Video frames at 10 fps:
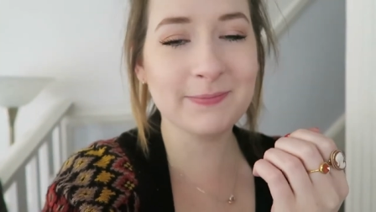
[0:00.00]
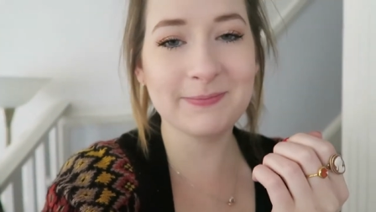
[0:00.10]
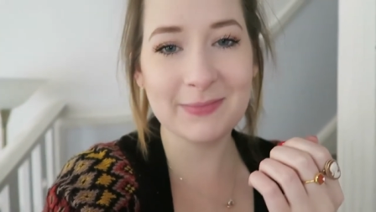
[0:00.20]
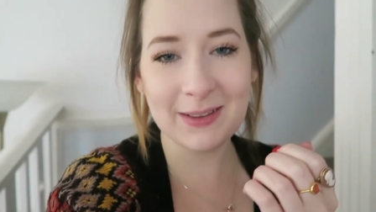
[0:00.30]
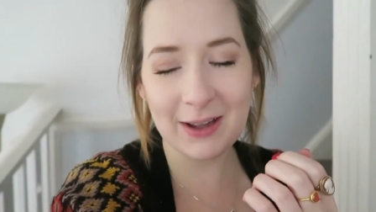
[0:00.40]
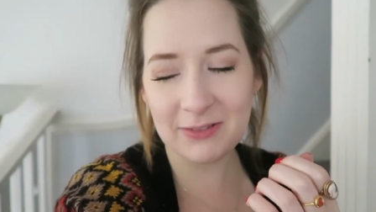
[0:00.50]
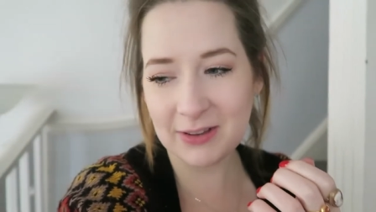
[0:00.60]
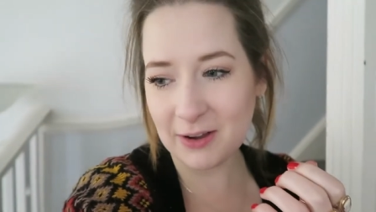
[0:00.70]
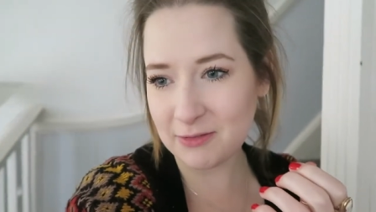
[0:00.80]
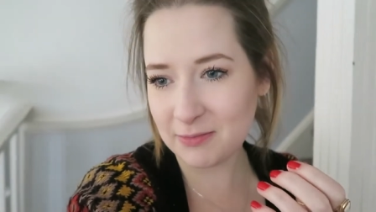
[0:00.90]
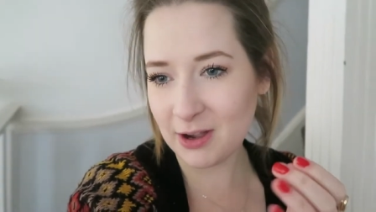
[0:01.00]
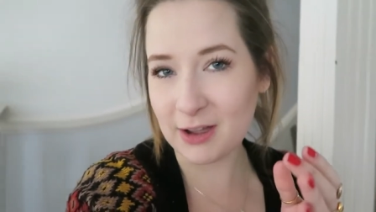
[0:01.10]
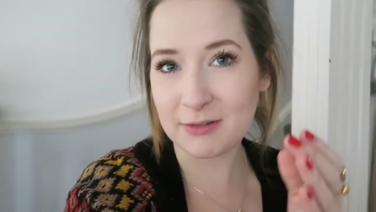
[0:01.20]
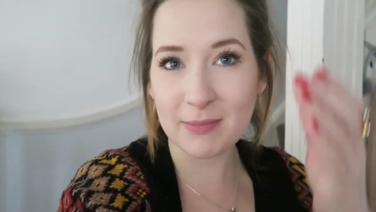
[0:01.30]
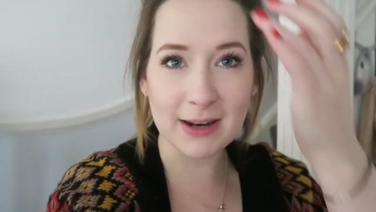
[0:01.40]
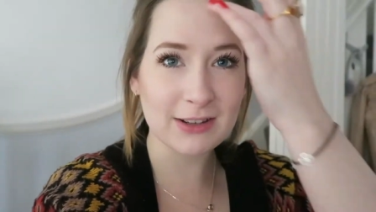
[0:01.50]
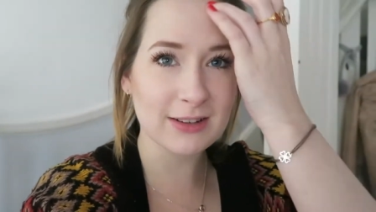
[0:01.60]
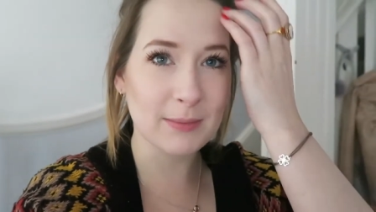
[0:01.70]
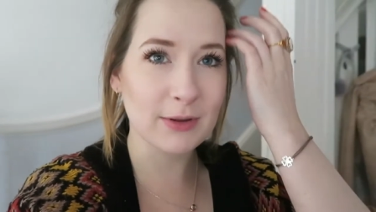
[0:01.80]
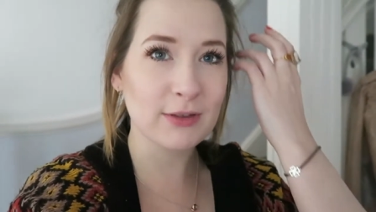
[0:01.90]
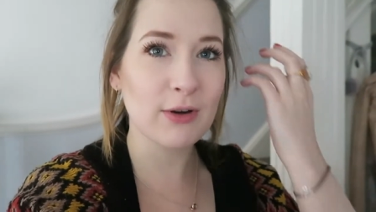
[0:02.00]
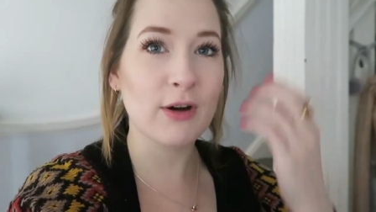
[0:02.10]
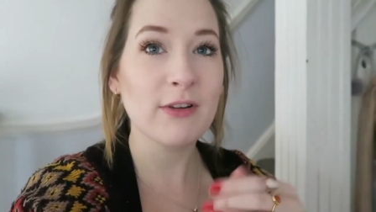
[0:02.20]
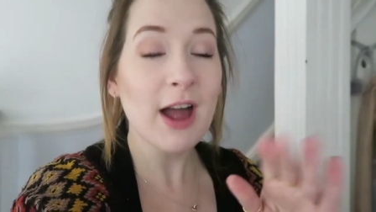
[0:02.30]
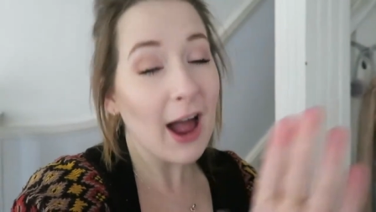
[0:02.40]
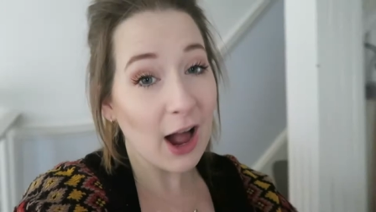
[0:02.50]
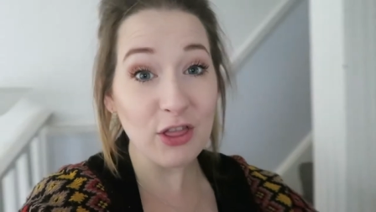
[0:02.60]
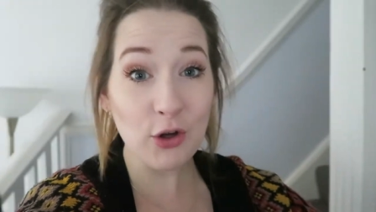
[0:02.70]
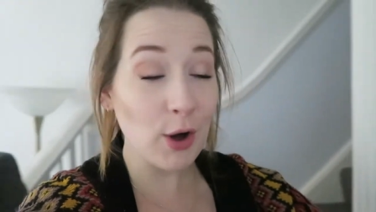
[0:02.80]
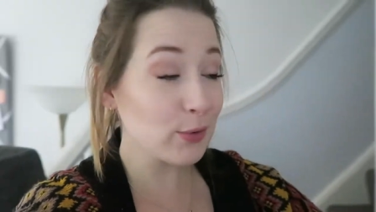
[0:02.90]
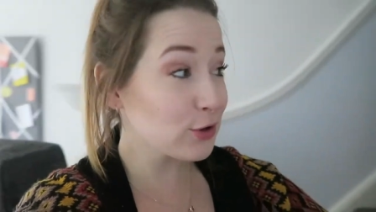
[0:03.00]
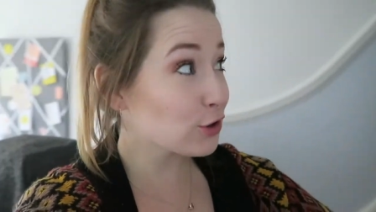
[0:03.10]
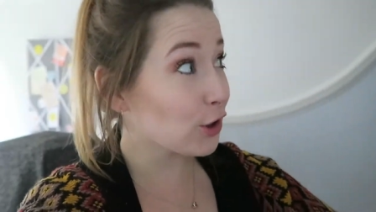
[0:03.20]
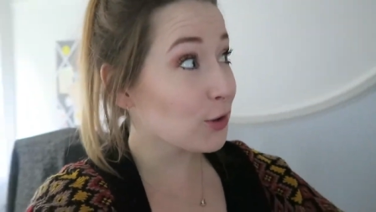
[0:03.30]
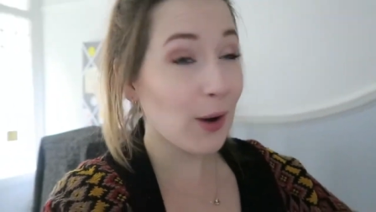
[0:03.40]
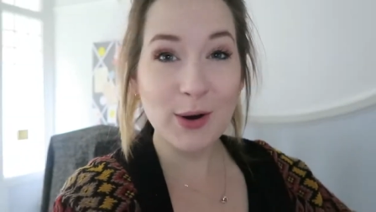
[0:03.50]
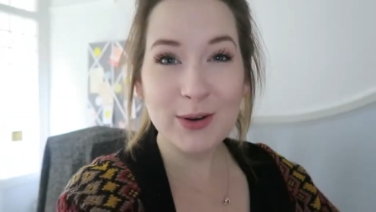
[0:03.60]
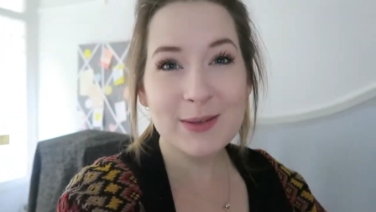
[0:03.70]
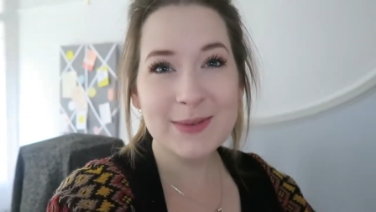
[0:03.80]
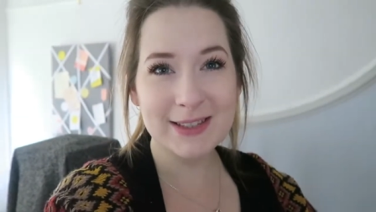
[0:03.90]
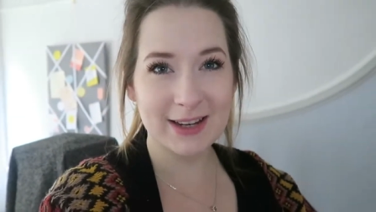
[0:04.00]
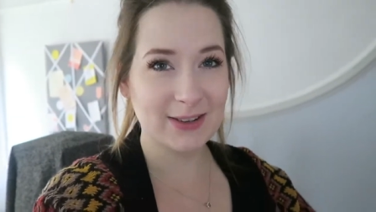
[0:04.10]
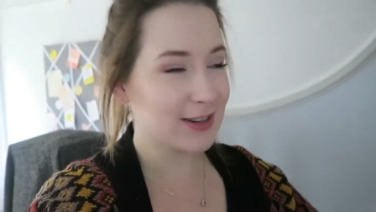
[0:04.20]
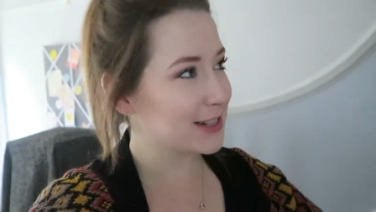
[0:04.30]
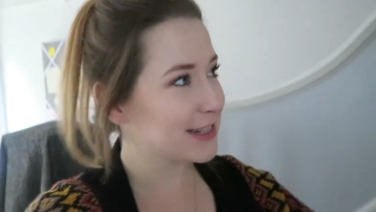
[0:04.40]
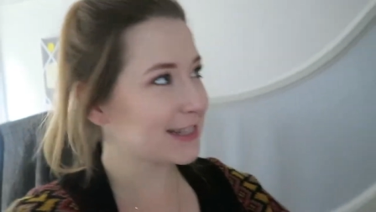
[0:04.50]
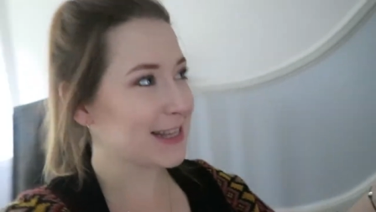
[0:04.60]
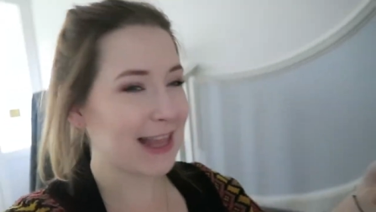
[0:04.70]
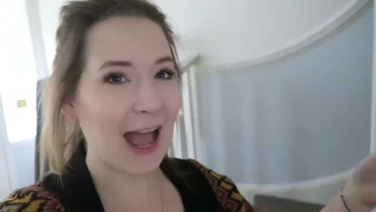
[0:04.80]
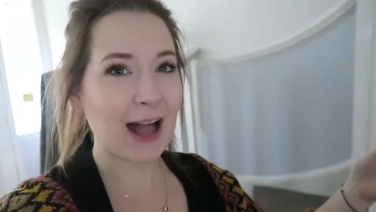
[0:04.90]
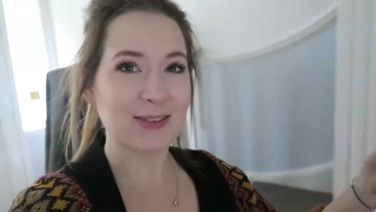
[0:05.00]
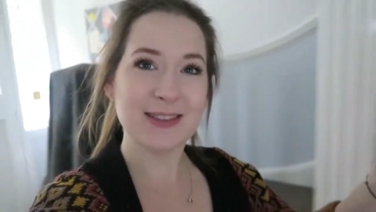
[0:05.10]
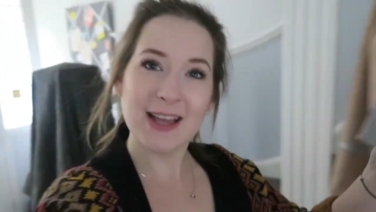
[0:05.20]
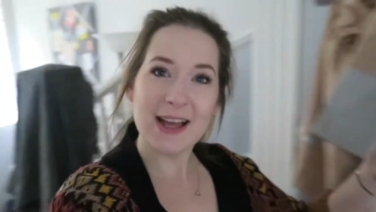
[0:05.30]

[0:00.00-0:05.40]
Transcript: I think I've kind of managed to get most of it off. I thought I would show you our Christmas decorations in the house.